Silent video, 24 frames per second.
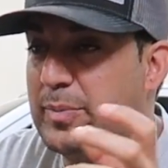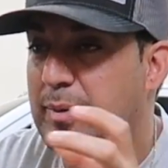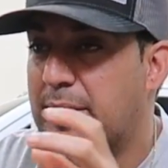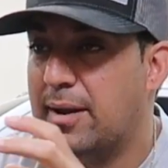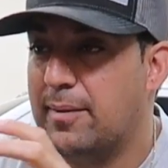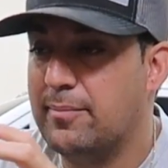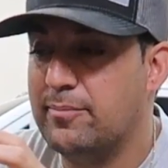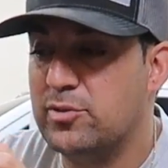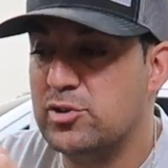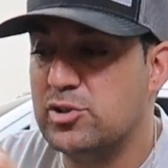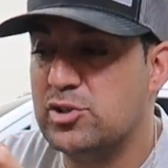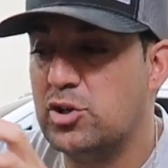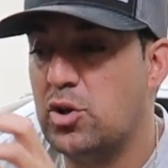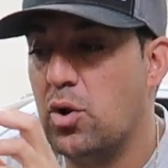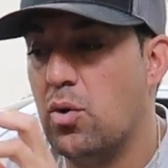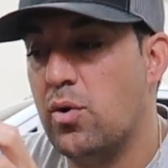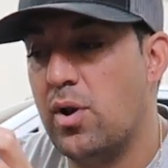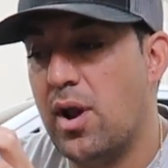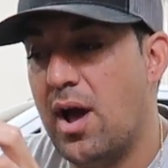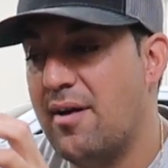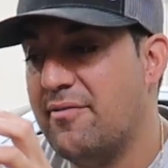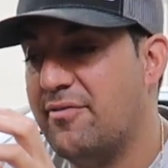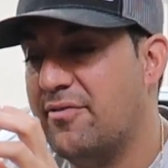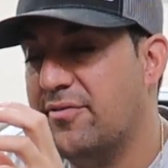but I'm just
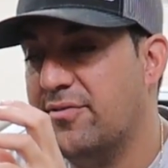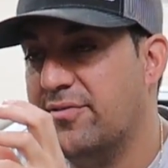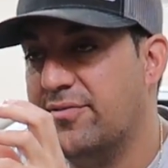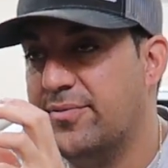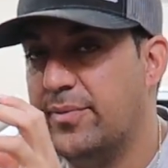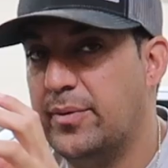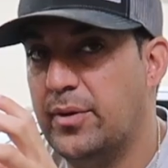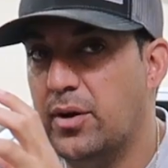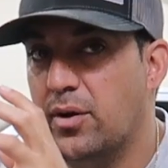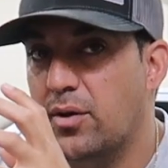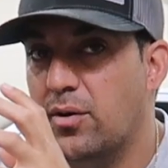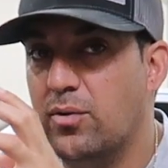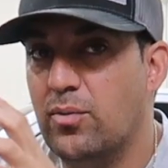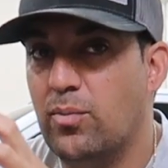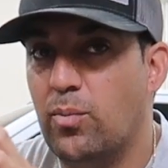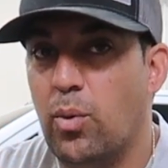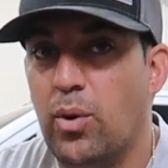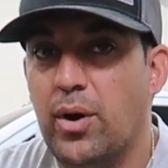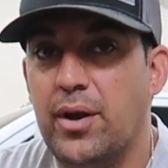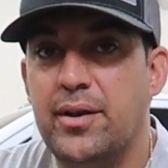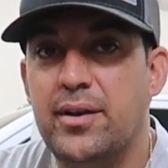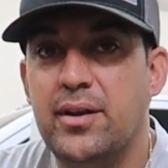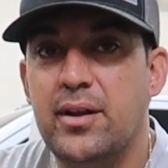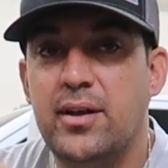going off of, you know,
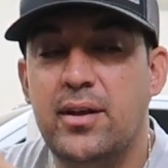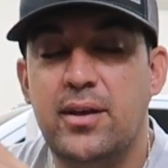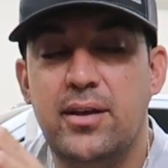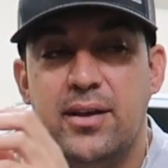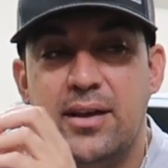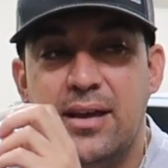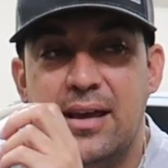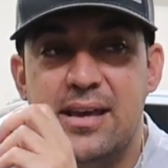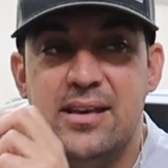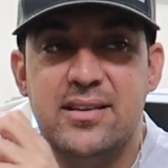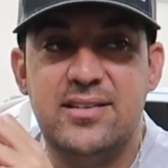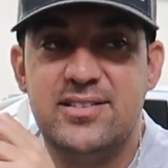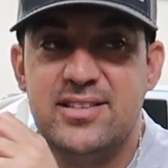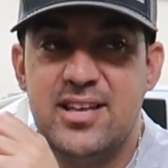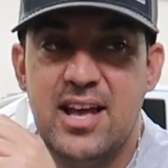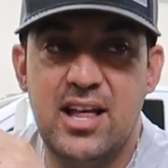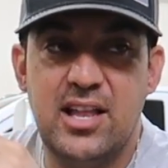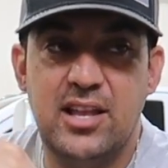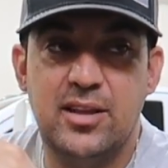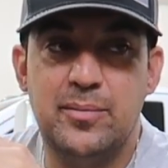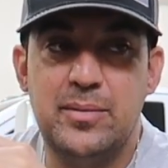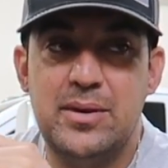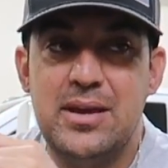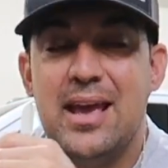what he's
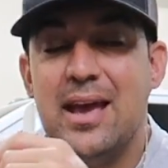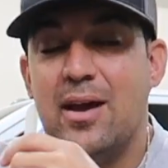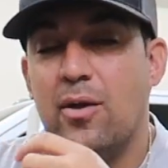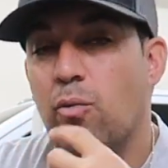telling me.